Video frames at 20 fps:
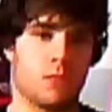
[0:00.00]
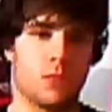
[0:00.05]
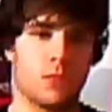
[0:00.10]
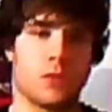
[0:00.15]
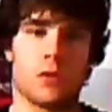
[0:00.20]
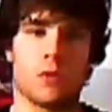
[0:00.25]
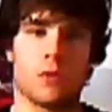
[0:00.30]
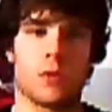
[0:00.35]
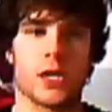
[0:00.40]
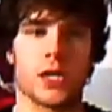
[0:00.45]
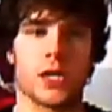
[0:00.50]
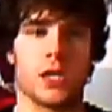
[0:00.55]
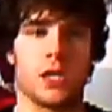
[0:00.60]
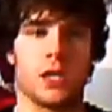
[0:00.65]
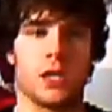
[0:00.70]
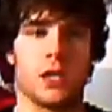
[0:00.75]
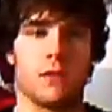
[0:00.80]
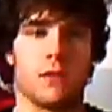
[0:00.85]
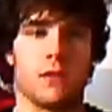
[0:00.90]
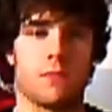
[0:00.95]
Not where you
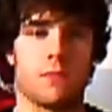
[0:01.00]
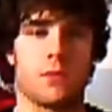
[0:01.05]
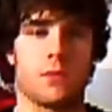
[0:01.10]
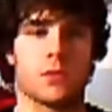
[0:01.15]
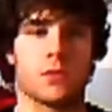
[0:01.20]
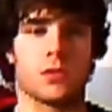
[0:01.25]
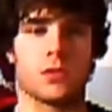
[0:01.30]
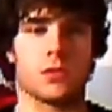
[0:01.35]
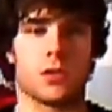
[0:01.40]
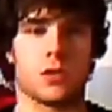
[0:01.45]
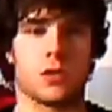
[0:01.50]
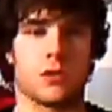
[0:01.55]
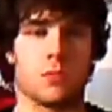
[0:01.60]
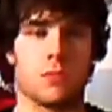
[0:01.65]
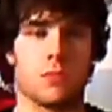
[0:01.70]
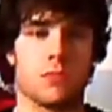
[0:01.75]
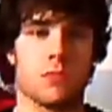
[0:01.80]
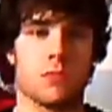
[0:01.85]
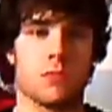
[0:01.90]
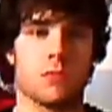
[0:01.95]
live, but
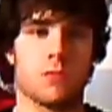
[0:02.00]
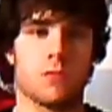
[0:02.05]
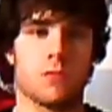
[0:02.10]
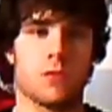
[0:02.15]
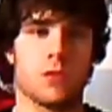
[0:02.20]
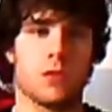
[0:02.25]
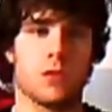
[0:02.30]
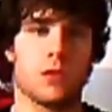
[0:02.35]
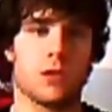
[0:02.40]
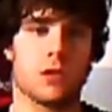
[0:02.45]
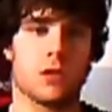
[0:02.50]
you